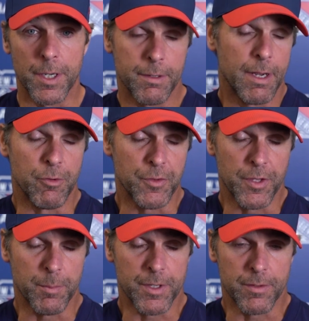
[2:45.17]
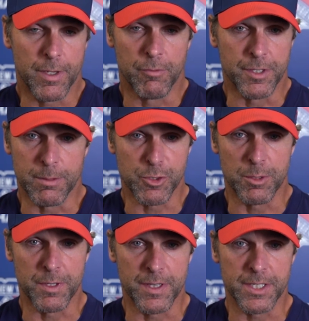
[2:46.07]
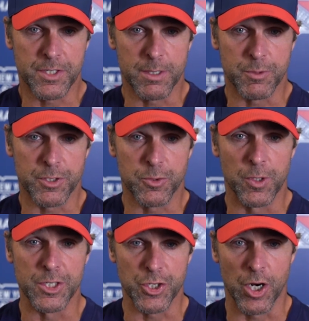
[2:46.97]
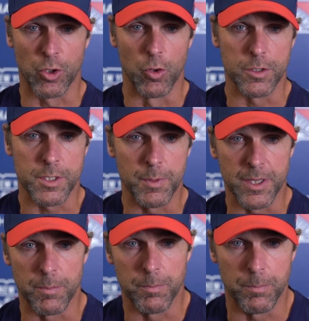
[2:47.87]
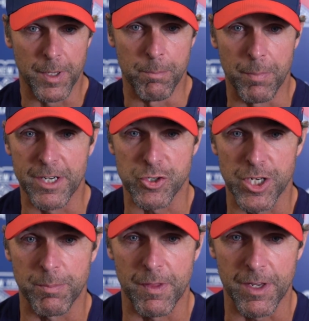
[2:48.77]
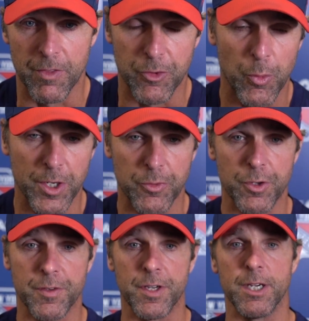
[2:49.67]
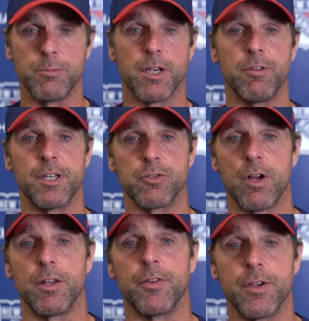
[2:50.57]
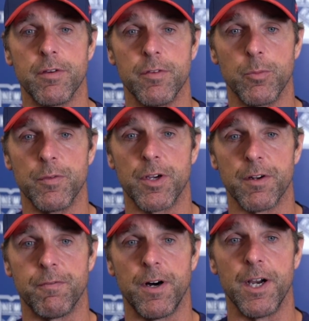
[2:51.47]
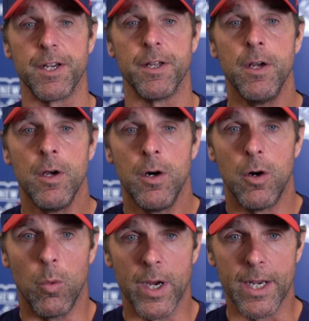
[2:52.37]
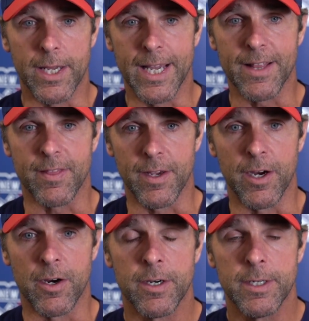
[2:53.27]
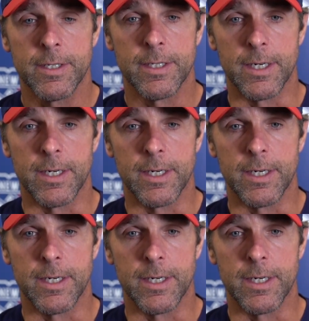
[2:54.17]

But every team's going to be in that same situation. Our goal is to be in better shape than the other 23 teams. Everything's relative, and we've got to find a way to get there